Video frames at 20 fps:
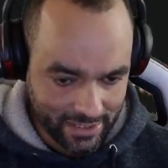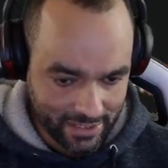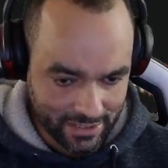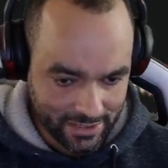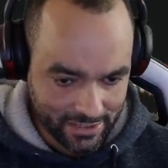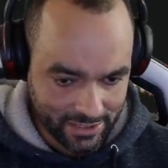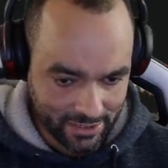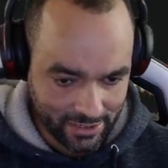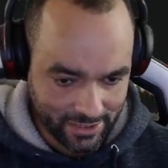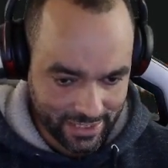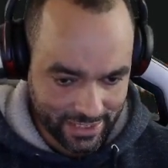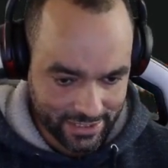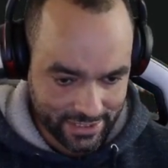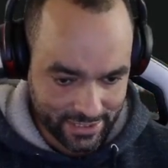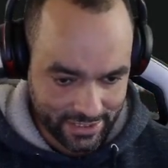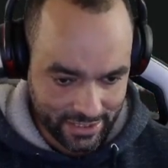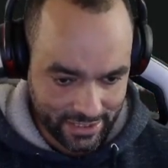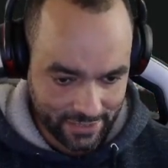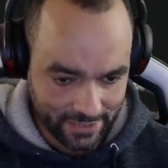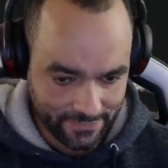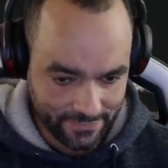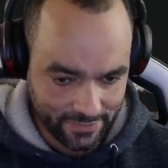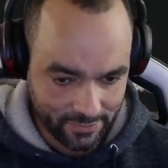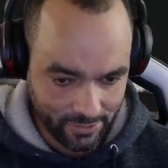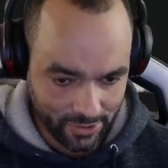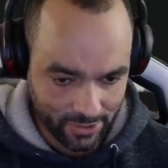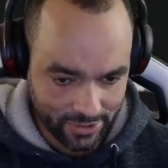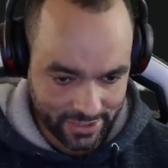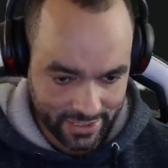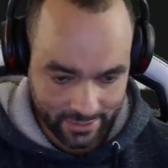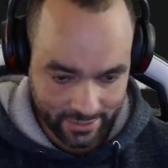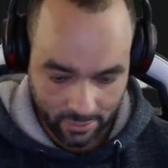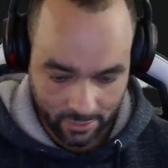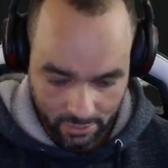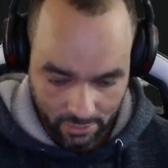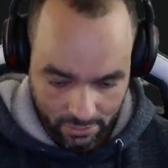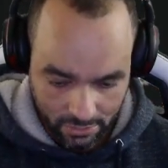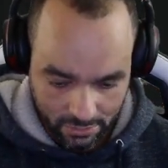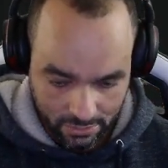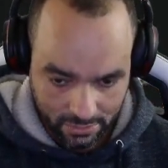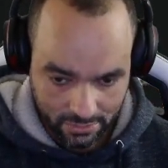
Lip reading: So let's see if it works at all.